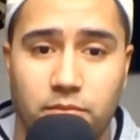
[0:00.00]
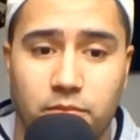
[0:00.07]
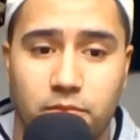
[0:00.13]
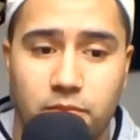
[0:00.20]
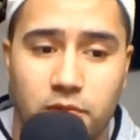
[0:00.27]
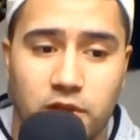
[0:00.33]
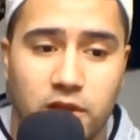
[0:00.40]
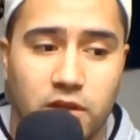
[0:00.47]

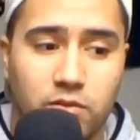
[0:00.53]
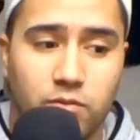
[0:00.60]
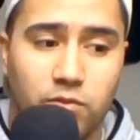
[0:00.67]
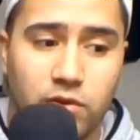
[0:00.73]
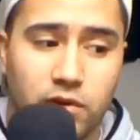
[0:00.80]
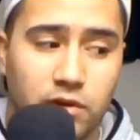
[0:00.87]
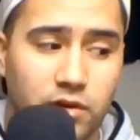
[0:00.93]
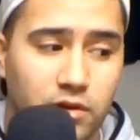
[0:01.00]
Look at
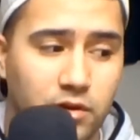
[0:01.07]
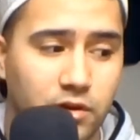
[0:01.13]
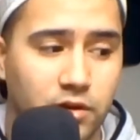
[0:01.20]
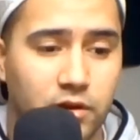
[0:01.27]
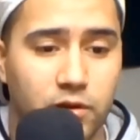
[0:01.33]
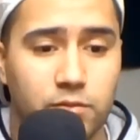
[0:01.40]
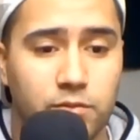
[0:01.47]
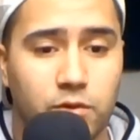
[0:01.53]
where,
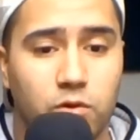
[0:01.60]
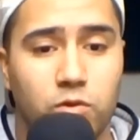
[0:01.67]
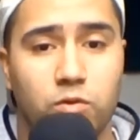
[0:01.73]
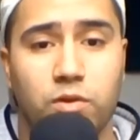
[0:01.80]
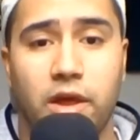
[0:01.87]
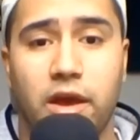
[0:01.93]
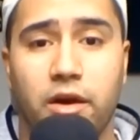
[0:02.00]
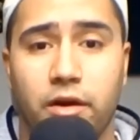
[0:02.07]
who they are.